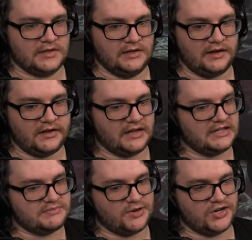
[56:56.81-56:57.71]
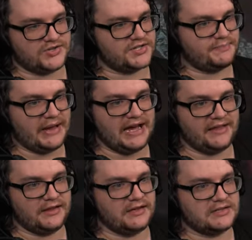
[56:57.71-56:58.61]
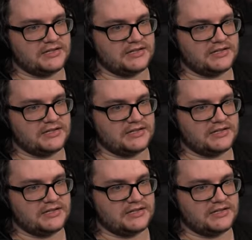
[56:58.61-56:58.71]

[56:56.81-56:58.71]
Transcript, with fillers: Again, this part is just pathing,